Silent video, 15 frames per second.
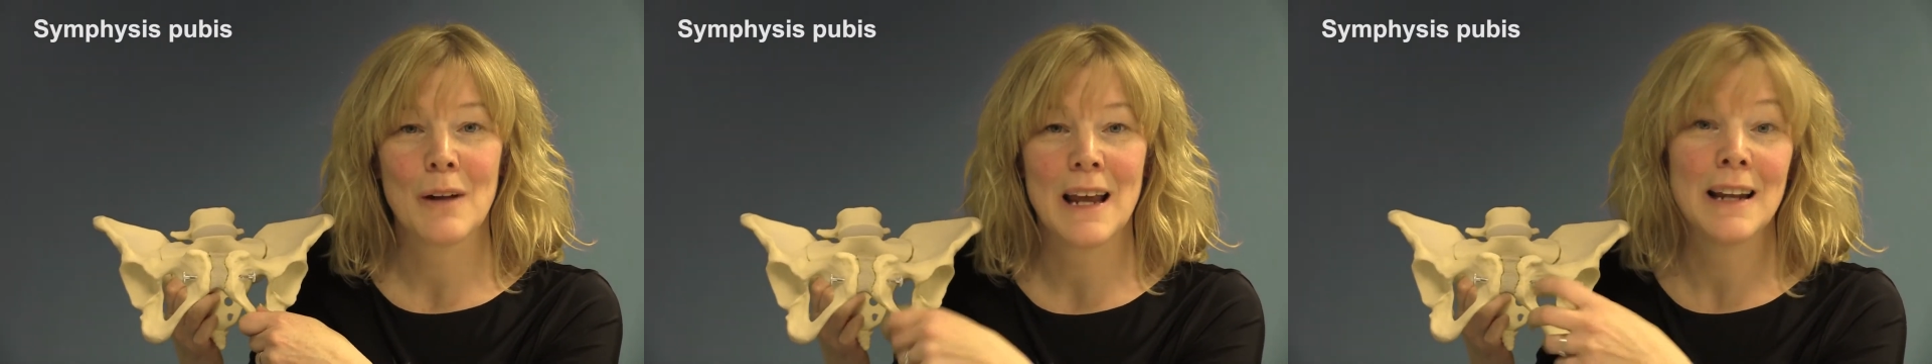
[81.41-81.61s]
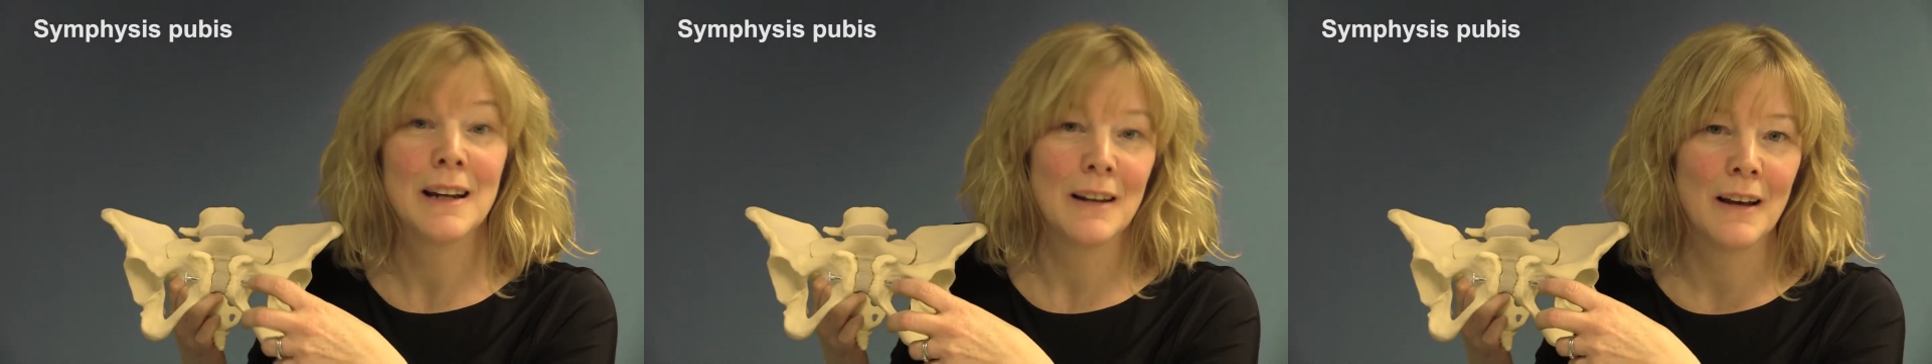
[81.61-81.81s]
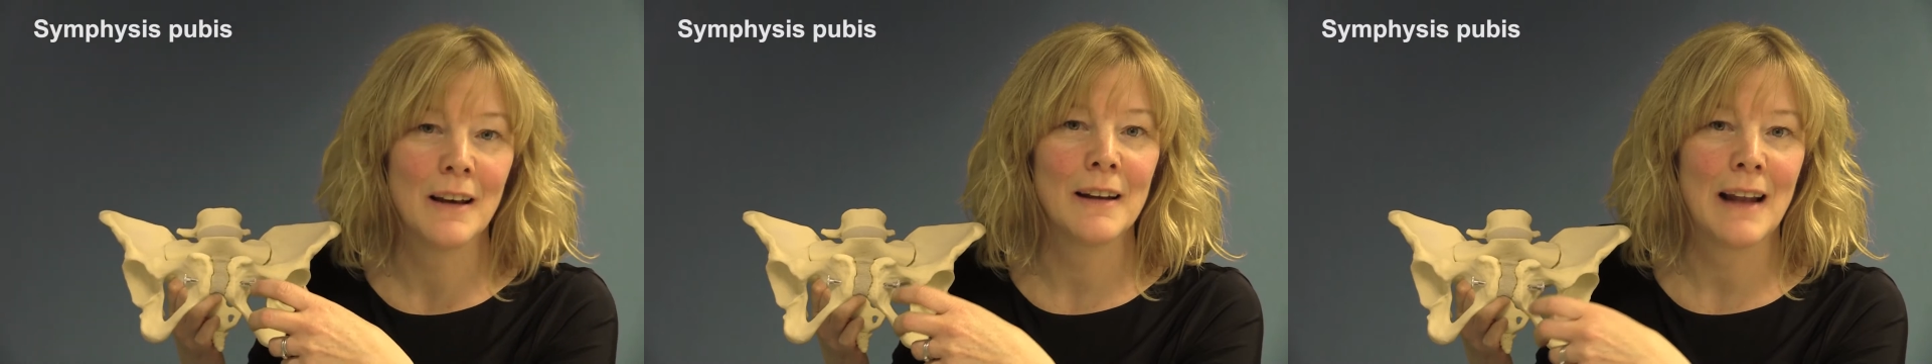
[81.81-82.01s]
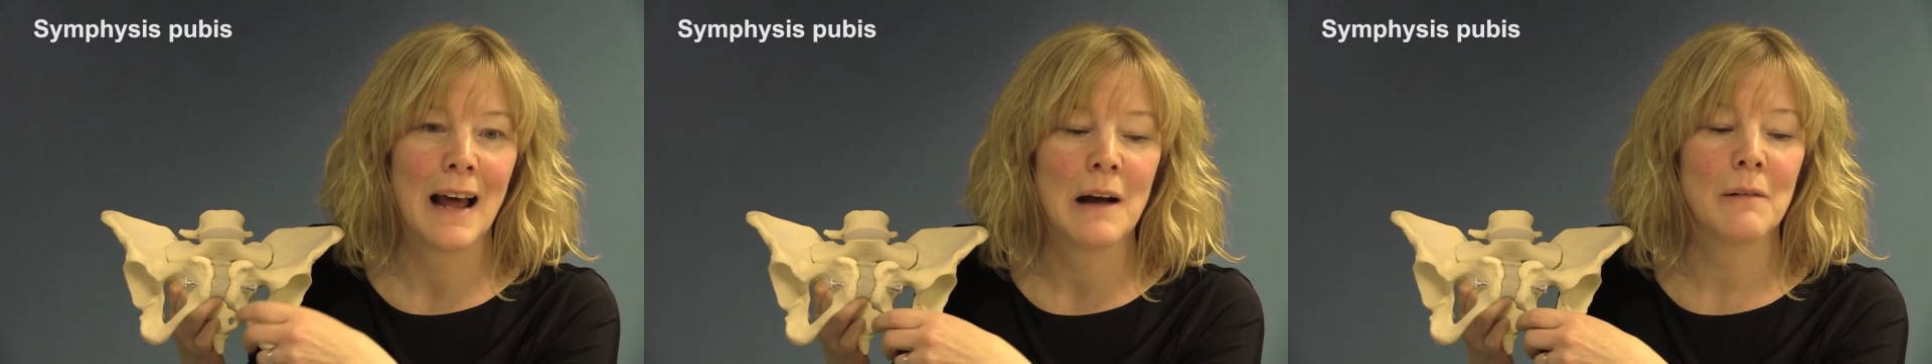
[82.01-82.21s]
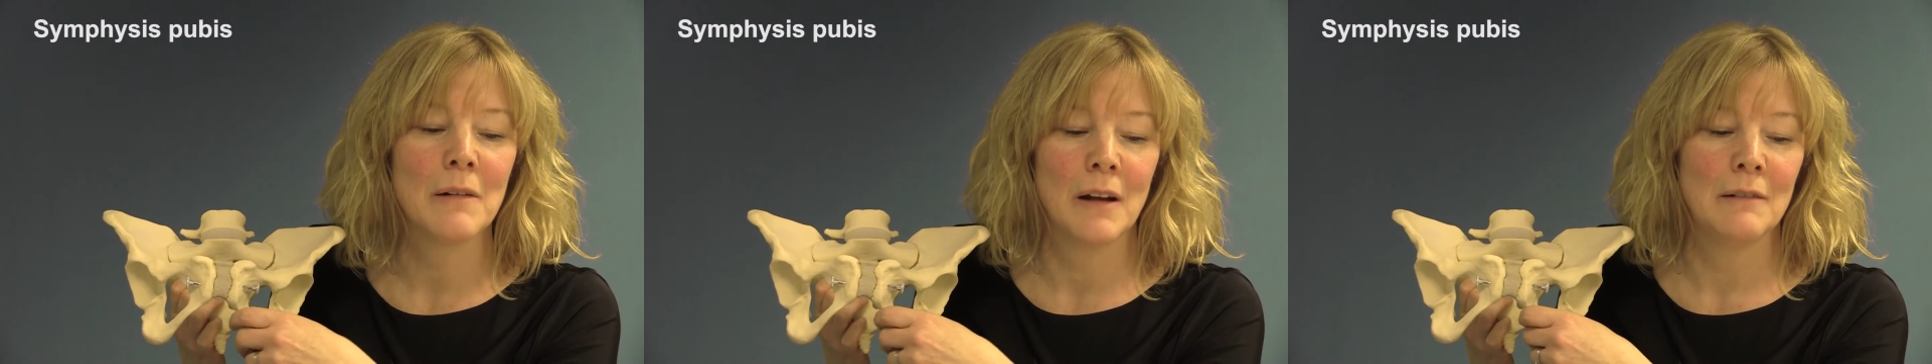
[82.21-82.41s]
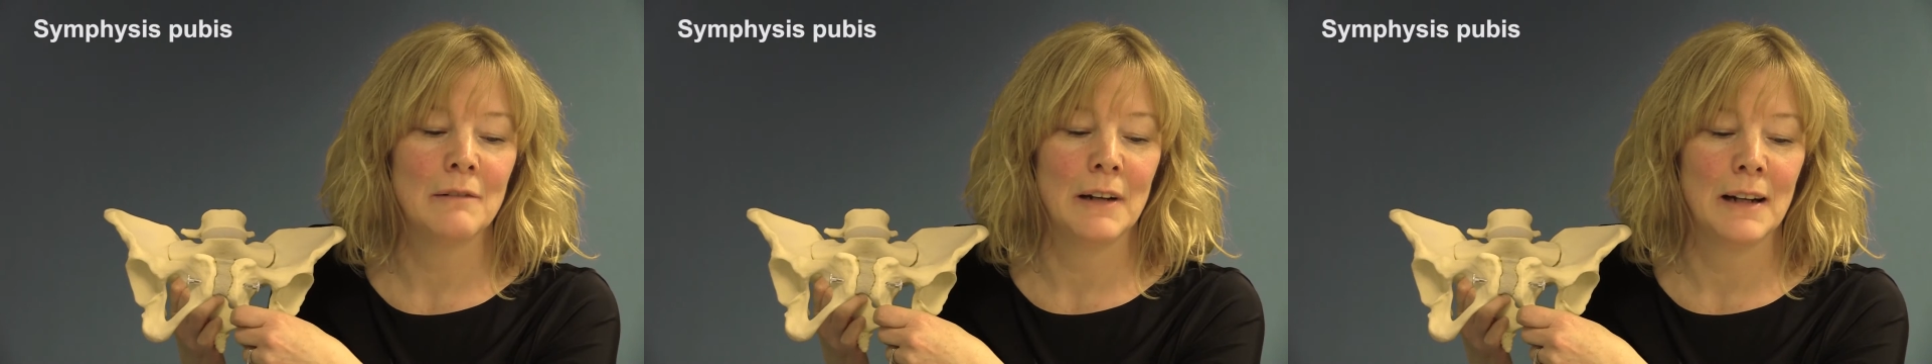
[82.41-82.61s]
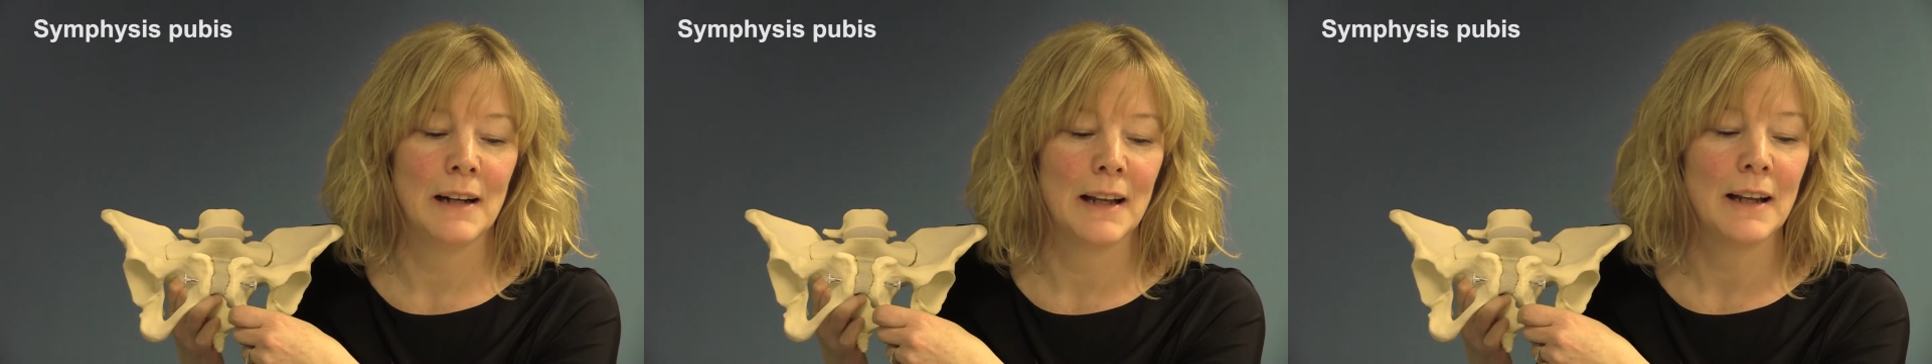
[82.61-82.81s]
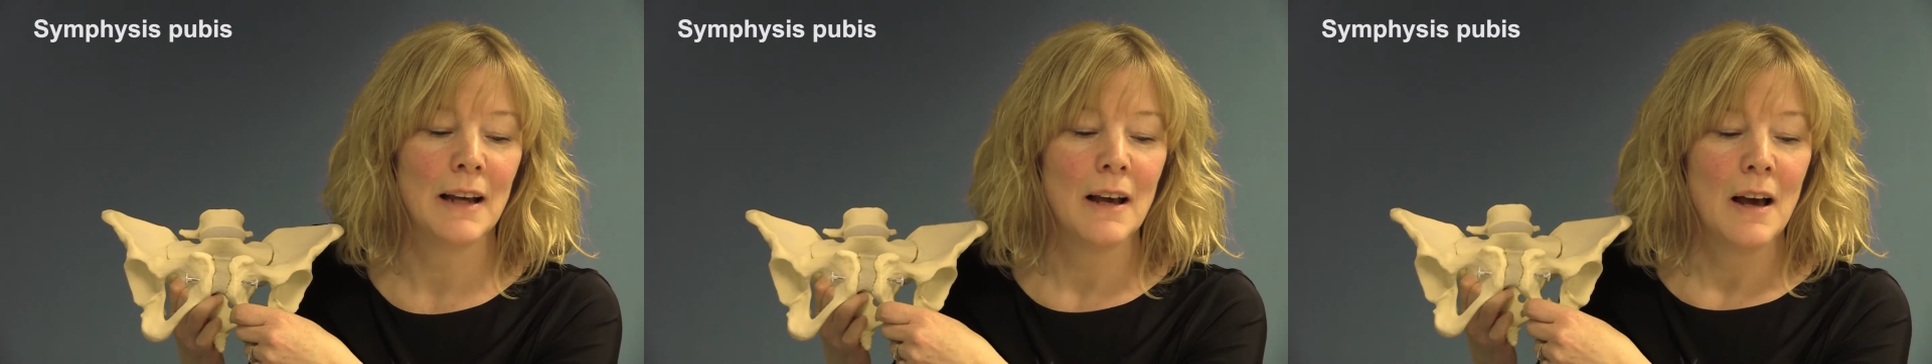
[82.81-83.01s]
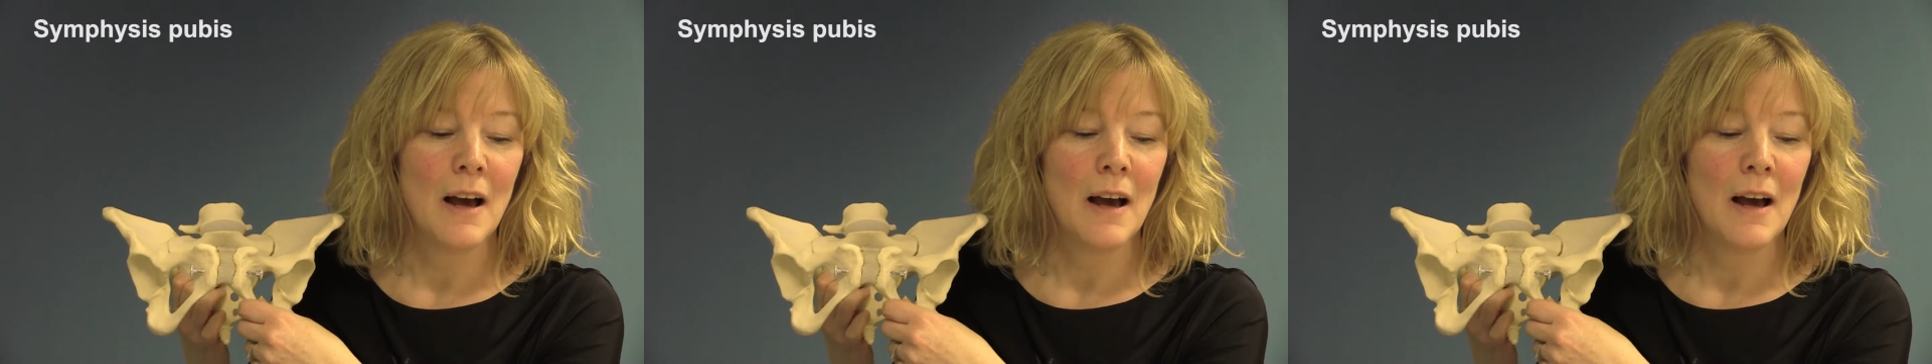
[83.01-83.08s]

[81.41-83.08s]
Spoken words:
inlet and outlet, really.